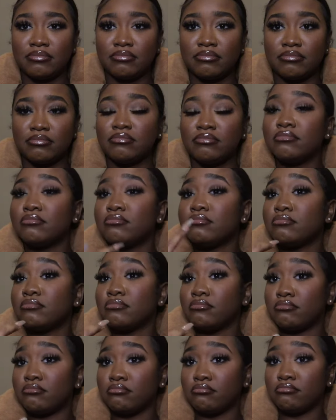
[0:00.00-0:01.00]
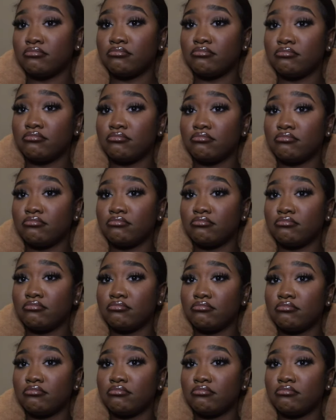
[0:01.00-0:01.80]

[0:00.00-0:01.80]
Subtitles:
No one is speaking in this clip.